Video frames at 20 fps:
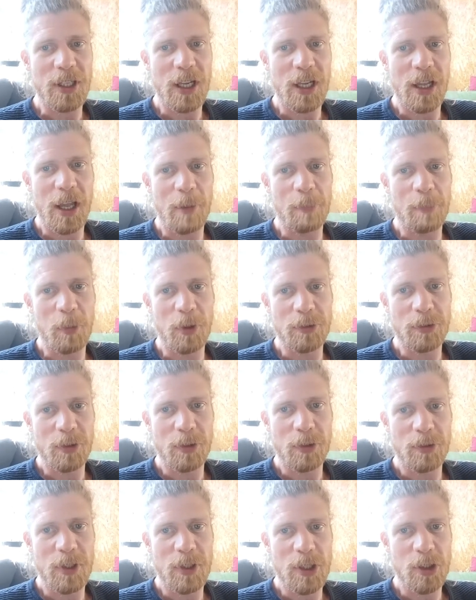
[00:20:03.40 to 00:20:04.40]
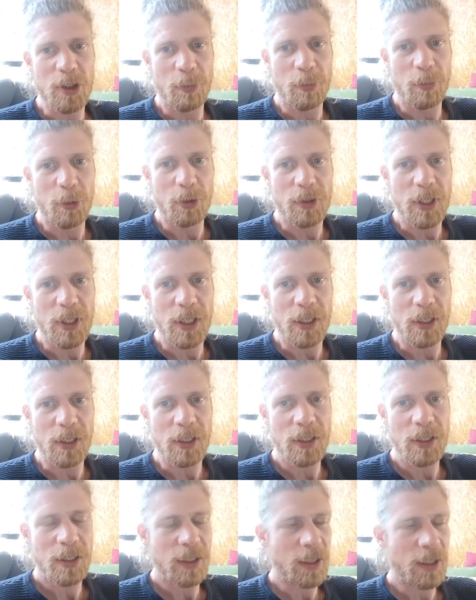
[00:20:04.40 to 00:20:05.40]
and I'm also
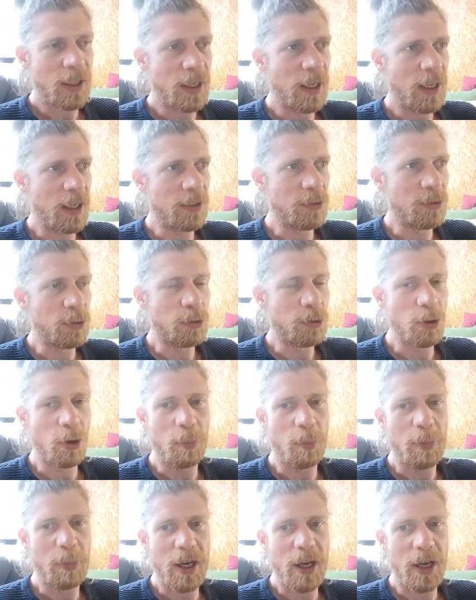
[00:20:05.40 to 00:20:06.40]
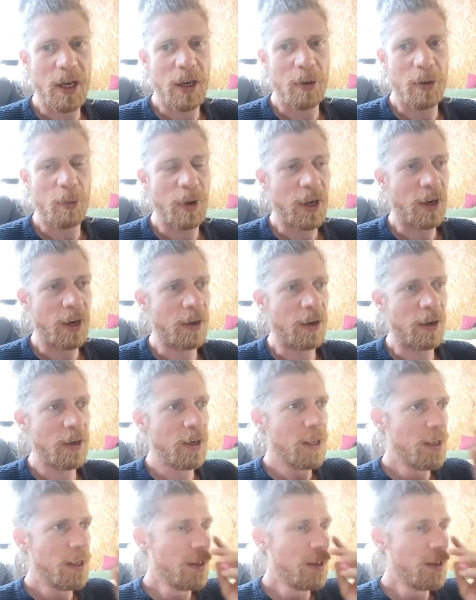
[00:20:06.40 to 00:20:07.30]
distributing Utopia, where